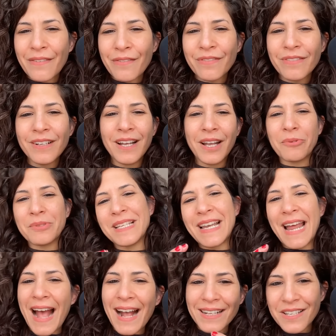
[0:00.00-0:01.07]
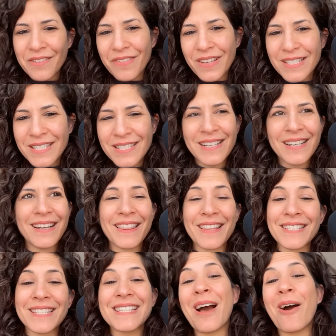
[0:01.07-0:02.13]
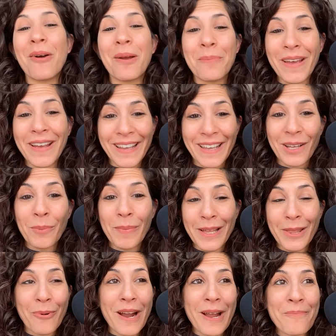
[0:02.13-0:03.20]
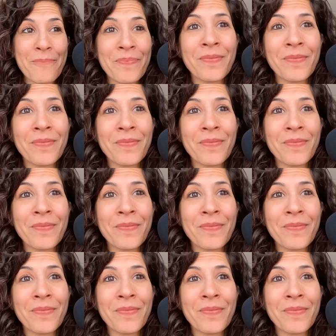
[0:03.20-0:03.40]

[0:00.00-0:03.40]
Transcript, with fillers: I was an activist. This is how I met Gail, by the way.